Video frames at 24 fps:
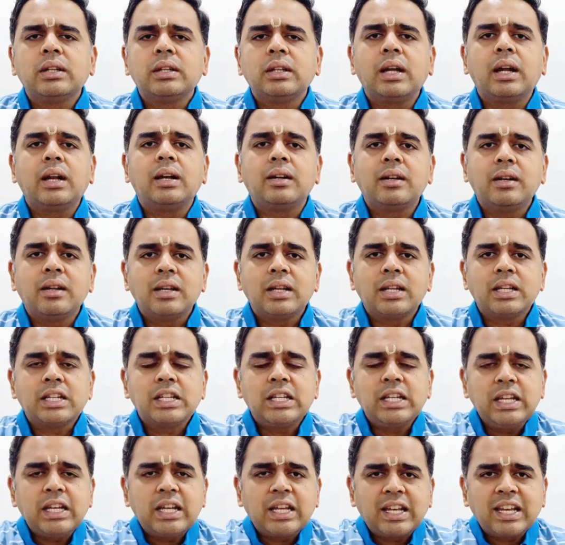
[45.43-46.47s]
that
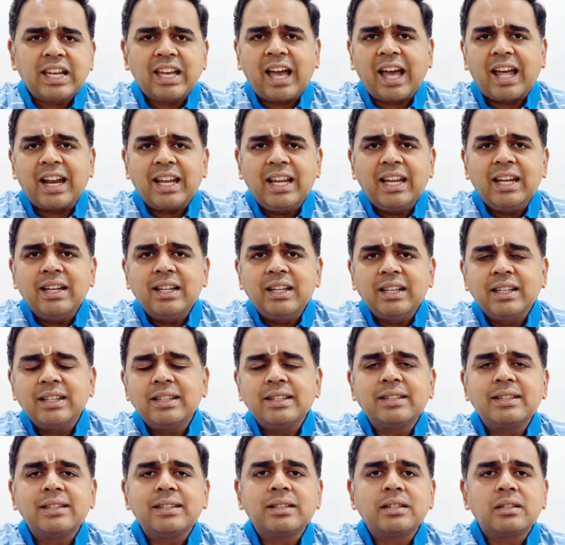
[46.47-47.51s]
she carried
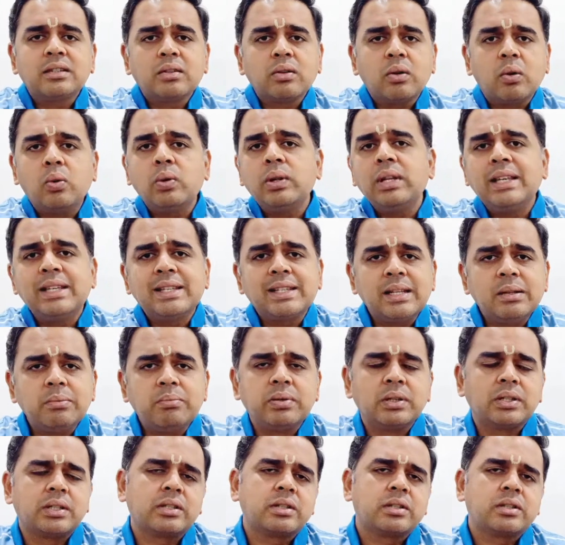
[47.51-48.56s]
his holy
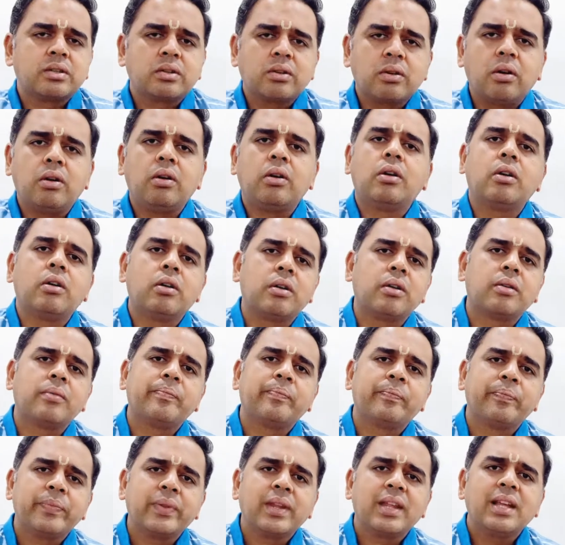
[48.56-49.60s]
slippers, or
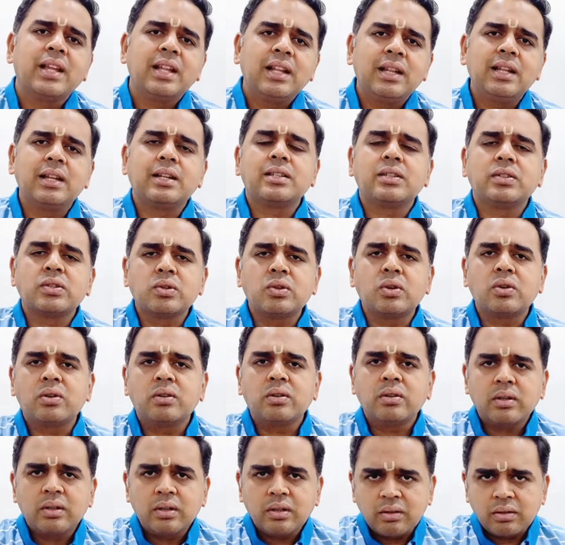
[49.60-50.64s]
let us
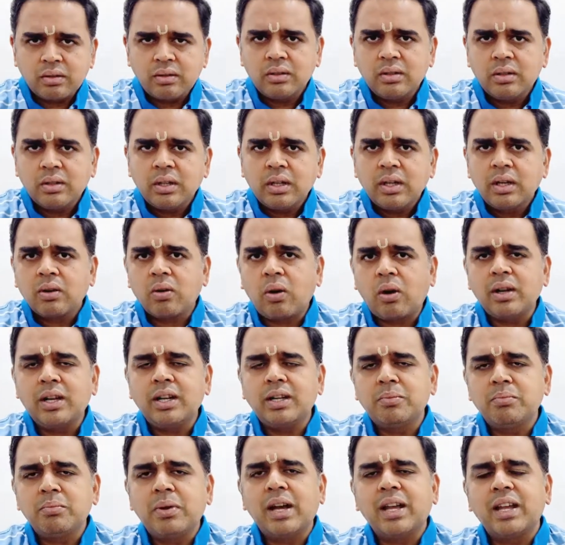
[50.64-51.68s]
call
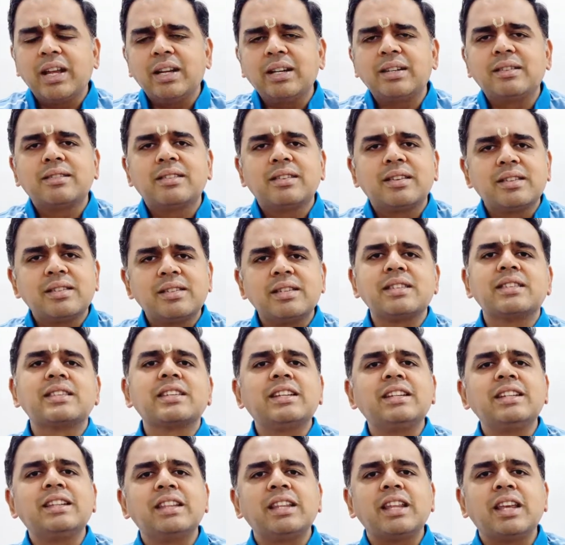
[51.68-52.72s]
it by its
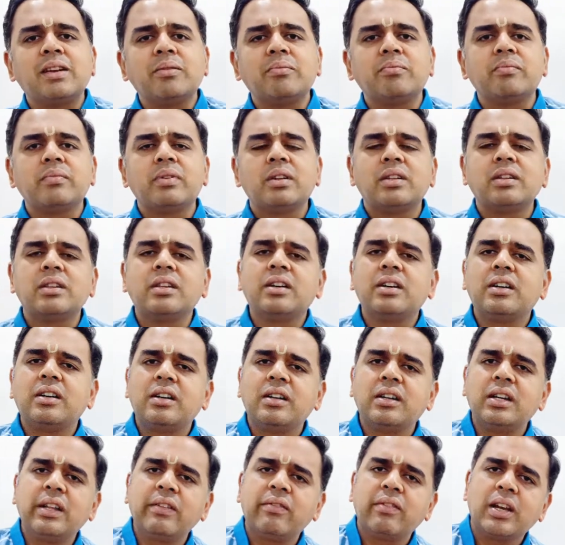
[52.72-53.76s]
Sanskrit name, the
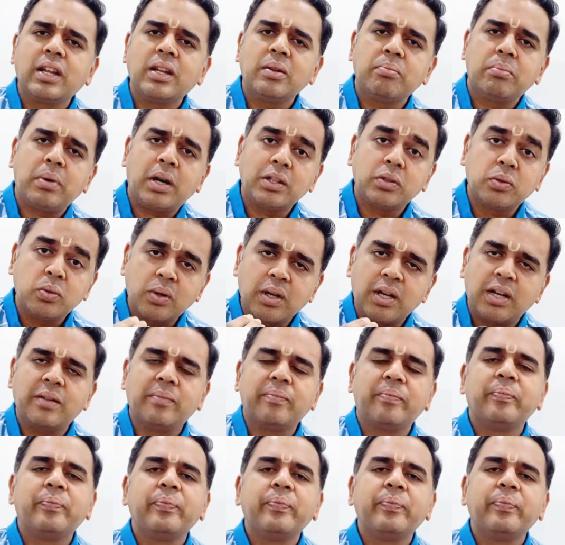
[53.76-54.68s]
divine paduka,